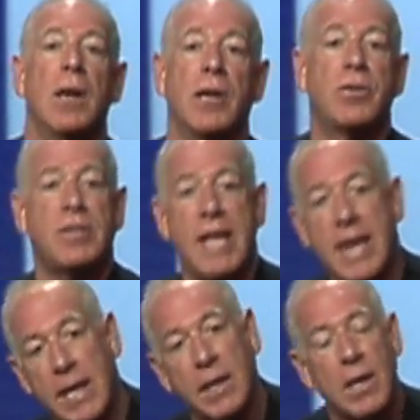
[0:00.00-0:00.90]

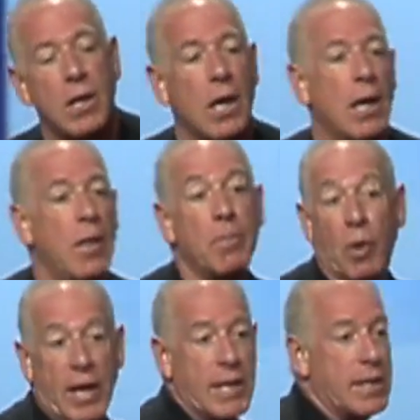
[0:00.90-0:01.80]
understanding the
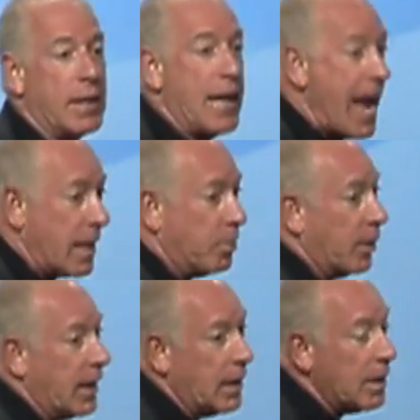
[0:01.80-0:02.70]
brain and how the
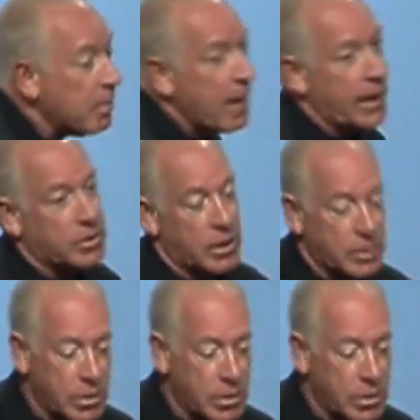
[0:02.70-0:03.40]
brain impacts us.